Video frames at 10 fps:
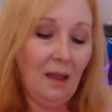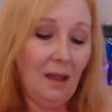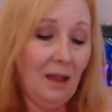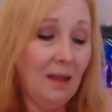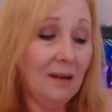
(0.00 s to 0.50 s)

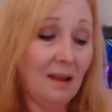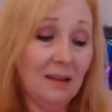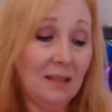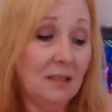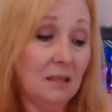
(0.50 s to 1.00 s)
And I
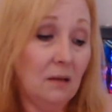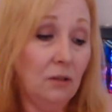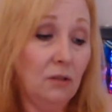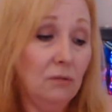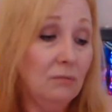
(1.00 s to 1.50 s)
can tell
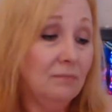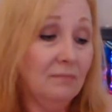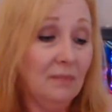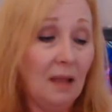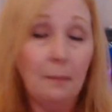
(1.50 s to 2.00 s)
you,
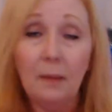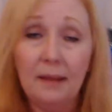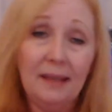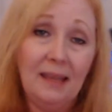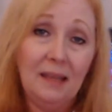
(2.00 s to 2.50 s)
at
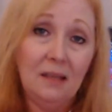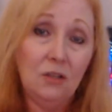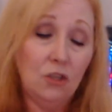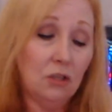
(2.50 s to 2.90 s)
my age,